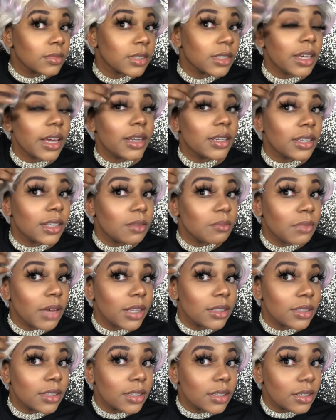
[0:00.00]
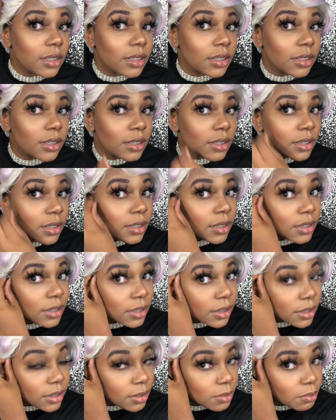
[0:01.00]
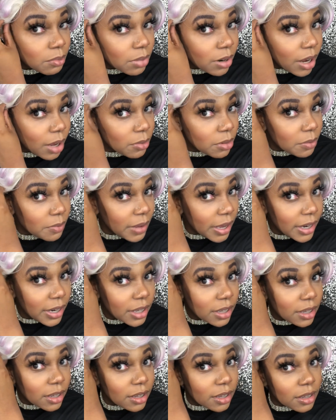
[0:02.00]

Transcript: Gotta get my little problematic